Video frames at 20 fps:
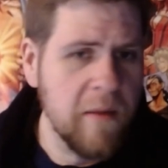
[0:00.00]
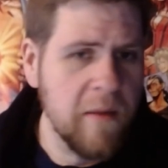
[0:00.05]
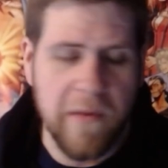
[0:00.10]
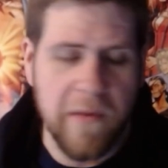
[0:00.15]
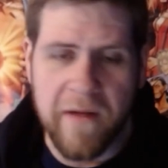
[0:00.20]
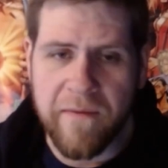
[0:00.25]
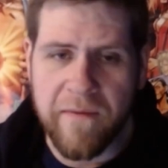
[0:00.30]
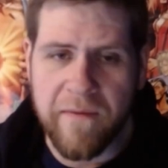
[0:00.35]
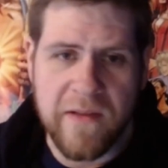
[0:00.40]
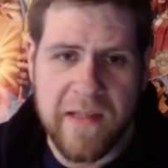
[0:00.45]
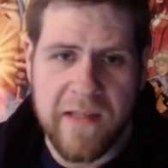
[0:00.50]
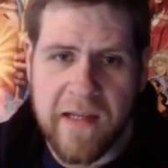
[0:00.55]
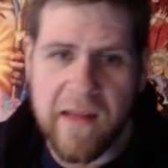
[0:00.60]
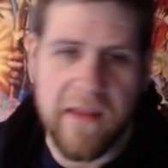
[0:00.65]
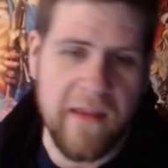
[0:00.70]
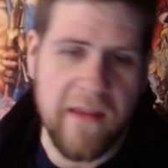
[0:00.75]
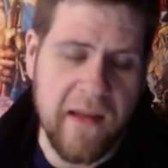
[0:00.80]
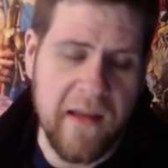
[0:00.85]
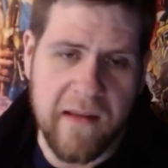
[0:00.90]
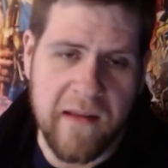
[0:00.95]
But if there's
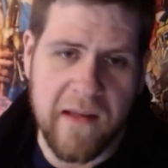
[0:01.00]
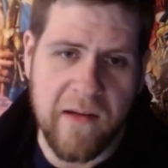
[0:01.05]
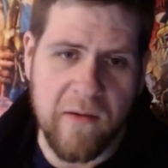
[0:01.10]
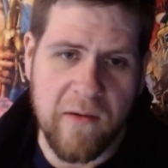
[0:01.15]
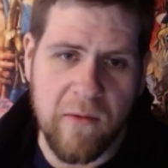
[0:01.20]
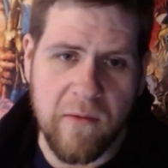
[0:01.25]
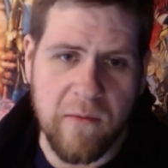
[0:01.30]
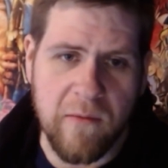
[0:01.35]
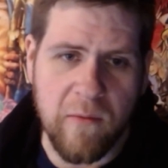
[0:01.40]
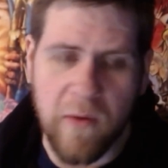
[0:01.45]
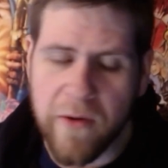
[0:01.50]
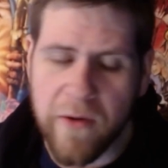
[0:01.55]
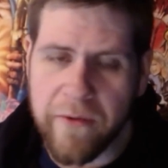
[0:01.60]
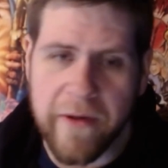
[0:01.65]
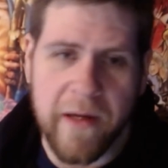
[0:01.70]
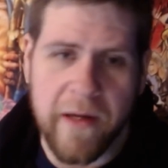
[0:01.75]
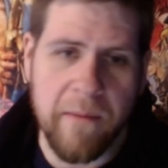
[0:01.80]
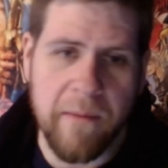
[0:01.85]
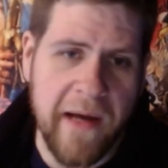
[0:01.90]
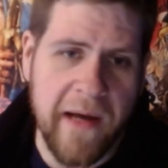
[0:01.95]
anything that you're
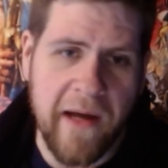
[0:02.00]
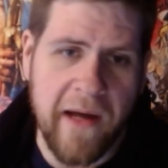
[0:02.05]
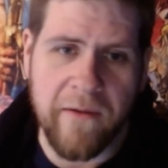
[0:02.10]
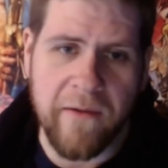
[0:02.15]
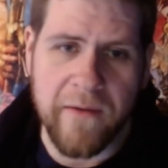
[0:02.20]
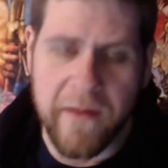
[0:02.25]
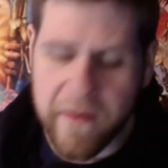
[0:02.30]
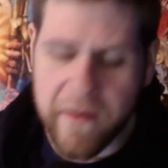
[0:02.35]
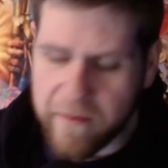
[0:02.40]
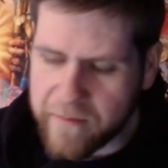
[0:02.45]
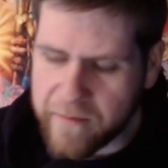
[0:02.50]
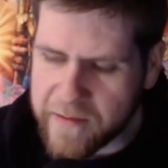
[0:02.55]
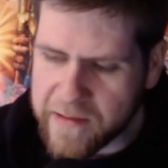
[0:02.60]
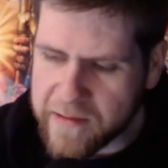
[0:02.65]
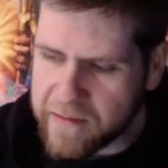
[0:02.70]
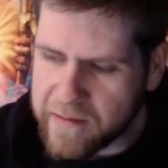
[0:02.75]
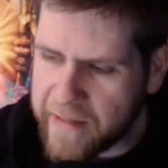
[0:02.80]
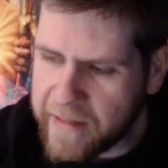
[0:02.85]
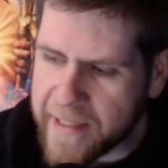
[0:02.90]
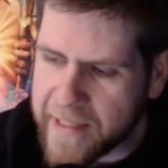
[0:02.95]
wondering about,
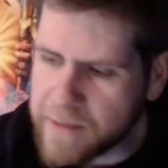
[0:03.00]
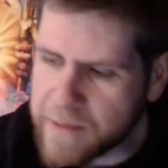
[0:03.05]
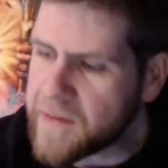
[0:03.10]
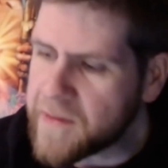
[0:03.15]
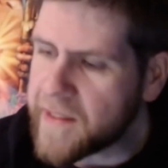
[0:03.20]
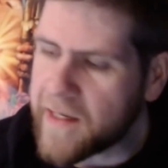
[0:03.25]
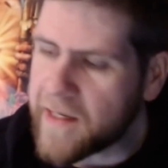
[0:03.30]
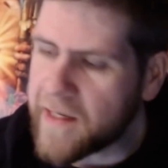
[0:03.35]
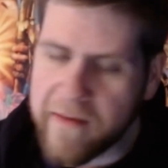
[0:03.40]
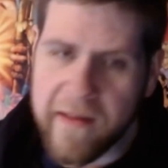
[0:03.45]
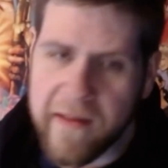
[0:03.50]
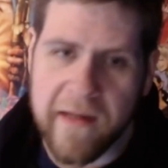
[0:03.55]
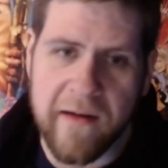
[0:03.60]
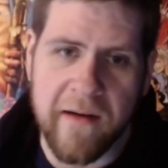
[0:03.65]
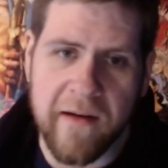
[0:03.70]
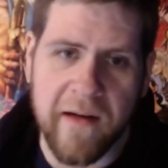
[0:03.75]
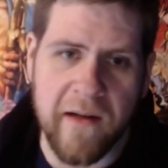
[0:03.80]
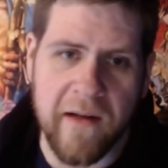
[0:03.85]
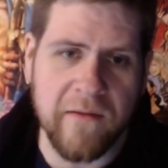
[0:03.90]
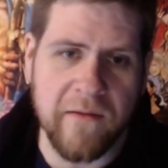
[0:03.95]
just ask me down there
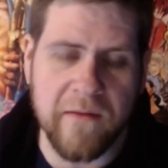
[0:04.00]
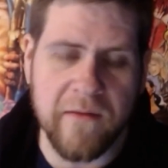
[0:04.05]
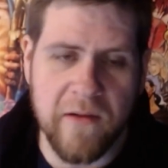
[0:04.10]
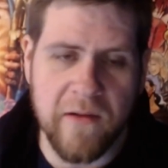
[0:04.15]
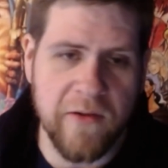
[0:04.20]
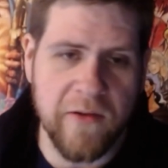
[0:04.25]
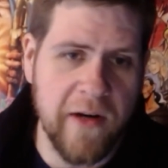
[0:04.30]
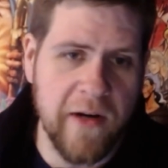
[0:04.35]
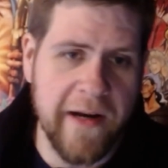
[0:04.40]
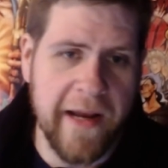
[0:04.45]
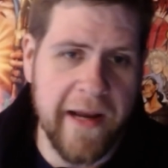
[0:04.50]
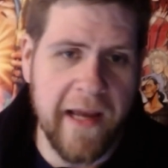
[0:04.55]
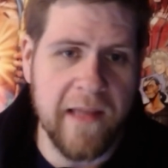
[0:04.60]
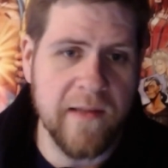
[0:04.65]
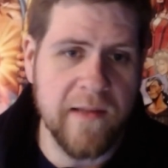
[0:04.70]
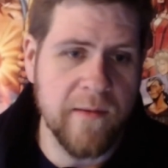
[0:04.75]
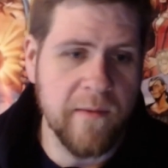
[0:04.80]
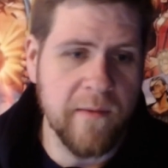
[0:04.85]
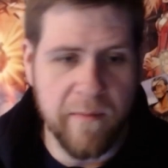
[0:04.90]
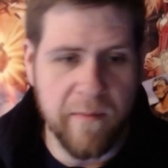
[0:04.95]
and I'll try to
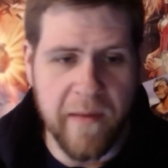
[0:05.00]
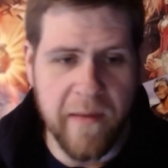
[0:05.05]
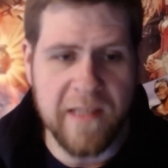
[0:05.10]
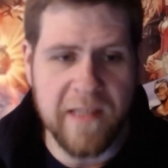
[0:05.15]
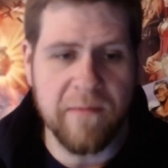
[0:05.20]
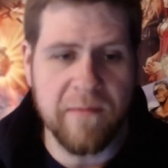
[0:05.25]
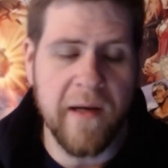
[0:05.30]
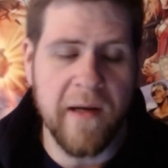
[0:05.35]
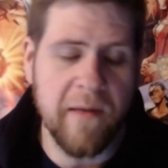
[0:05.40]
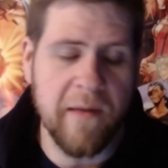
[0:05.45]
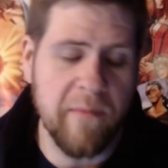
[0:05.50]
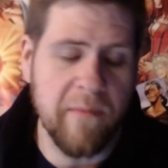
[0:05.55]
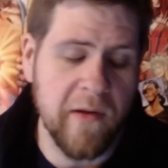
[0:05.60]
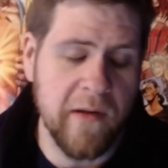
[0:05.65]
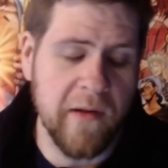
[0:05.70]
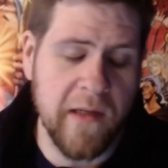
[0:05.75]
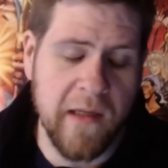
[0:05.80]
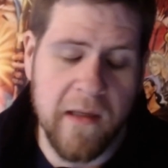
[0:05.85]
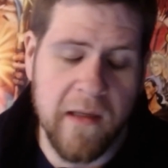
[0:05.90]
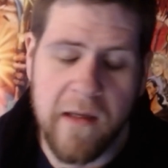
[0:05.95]
answer to the best of my
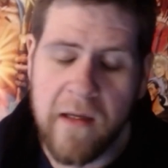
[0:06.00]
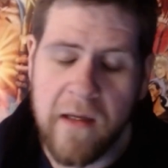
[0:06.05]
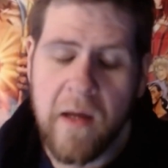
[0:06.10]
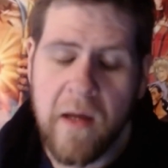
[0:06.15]
ability.